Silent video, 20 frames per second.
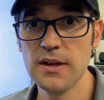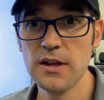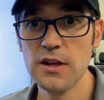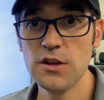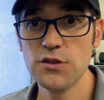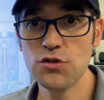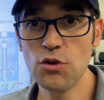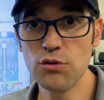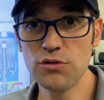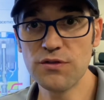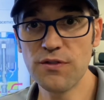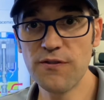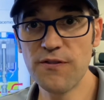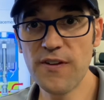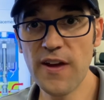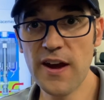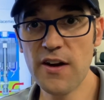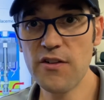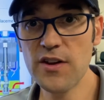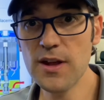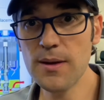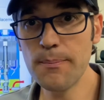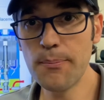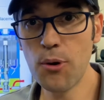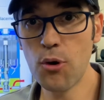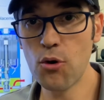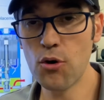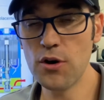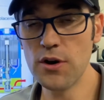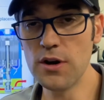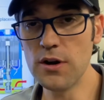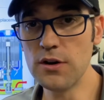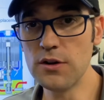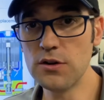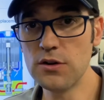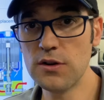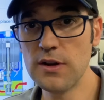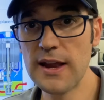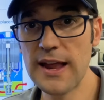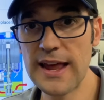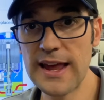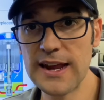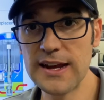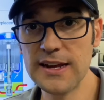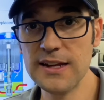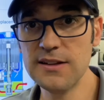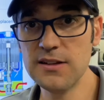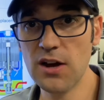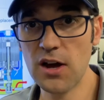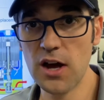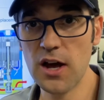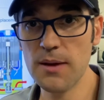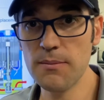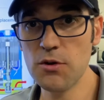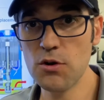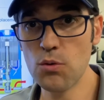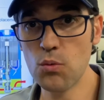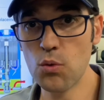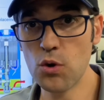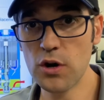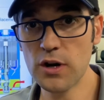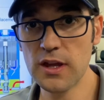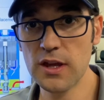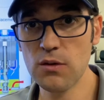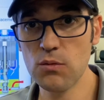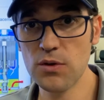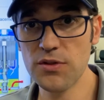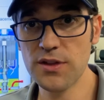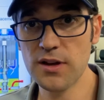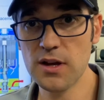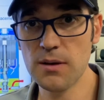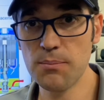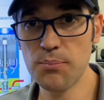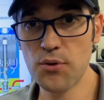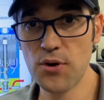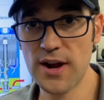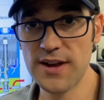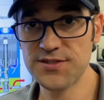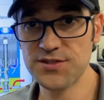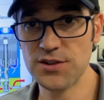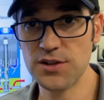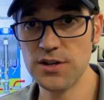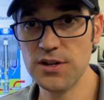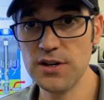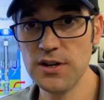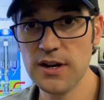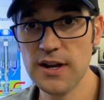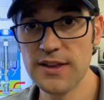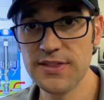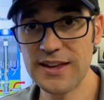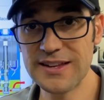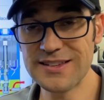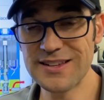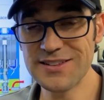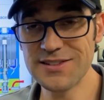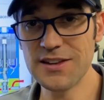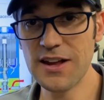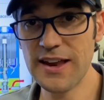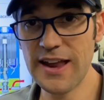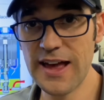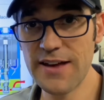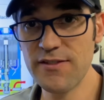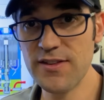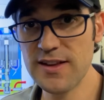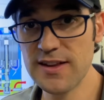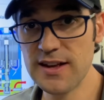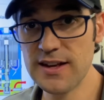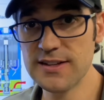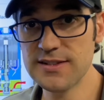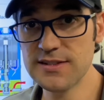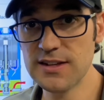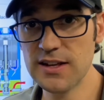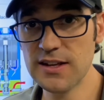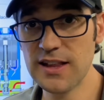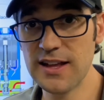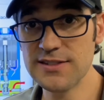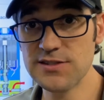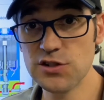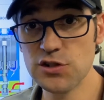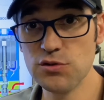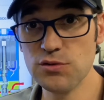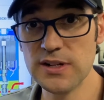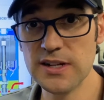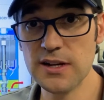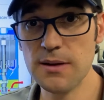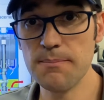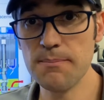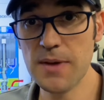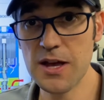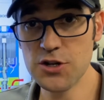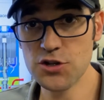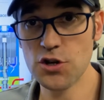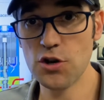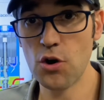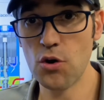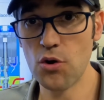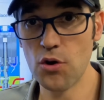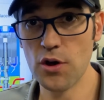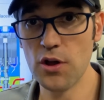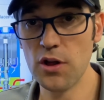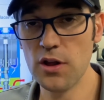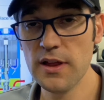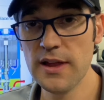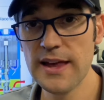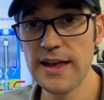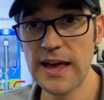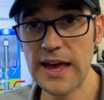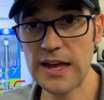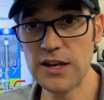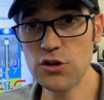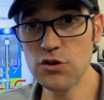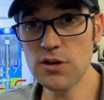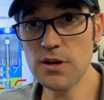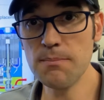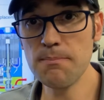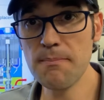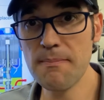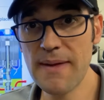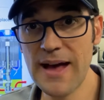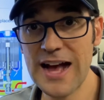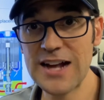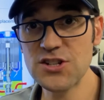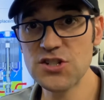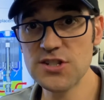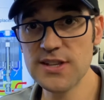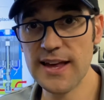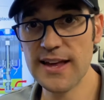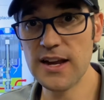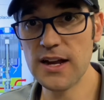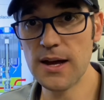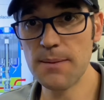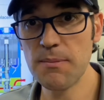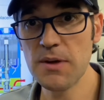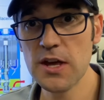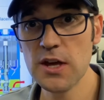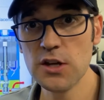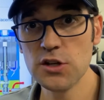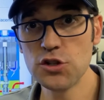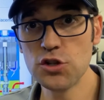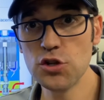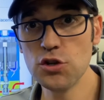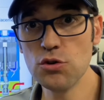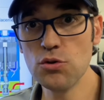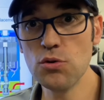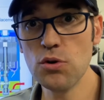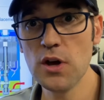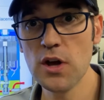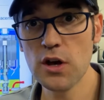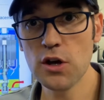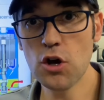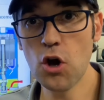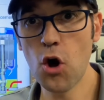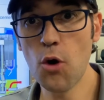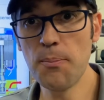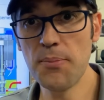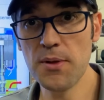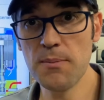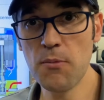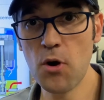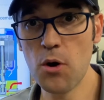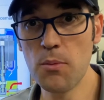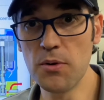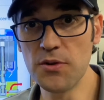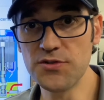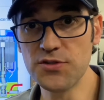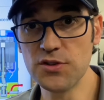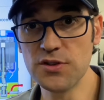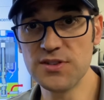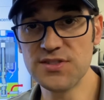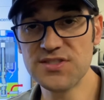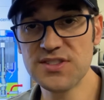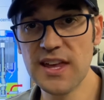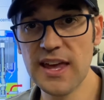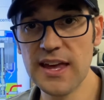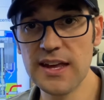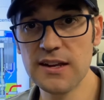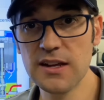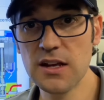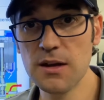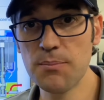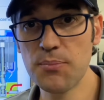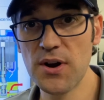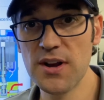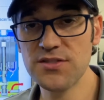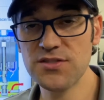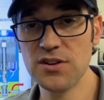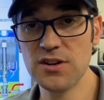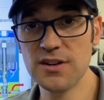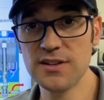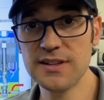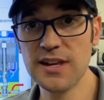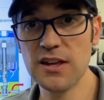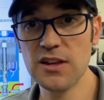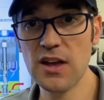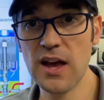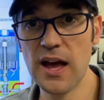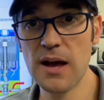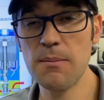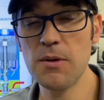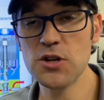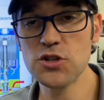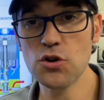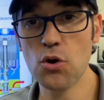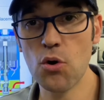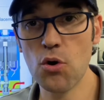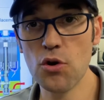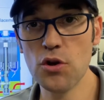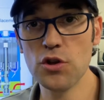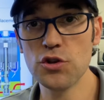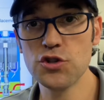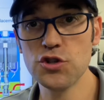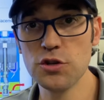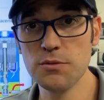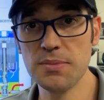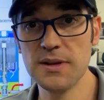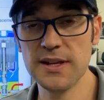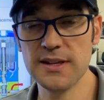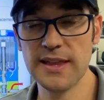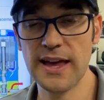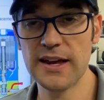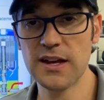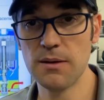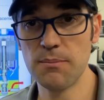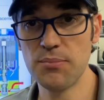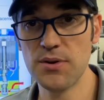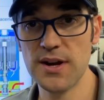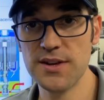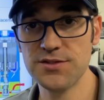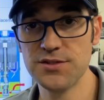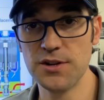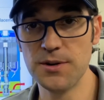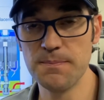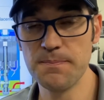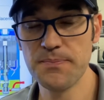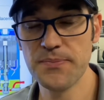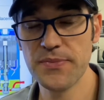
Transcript: So it's very important. Anytime you're working with a compressor that does not have a, a glass, you need a the oil, and you can match that up to Copeland Mobile. So you scan the compressor, and I'll tell you how much oil should be in that compressor